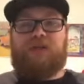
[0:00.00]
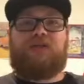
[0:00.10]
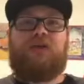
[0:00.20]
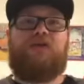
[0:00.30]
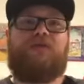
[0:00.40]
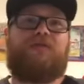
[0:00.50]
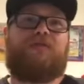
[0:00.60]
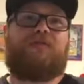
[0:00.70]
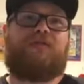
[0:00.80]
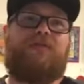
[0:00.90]
So
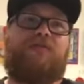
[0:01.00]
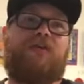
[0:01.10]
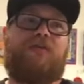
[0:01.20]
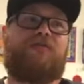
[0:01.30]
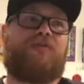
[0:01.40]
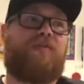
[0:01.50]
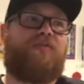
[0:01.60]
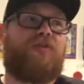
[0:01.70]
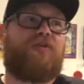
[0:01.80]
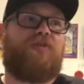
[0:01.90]
if
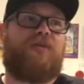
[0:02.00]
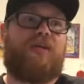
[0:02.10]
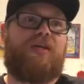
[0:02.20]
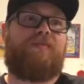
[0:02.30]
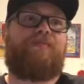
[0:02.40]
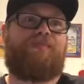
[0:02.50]
you're doing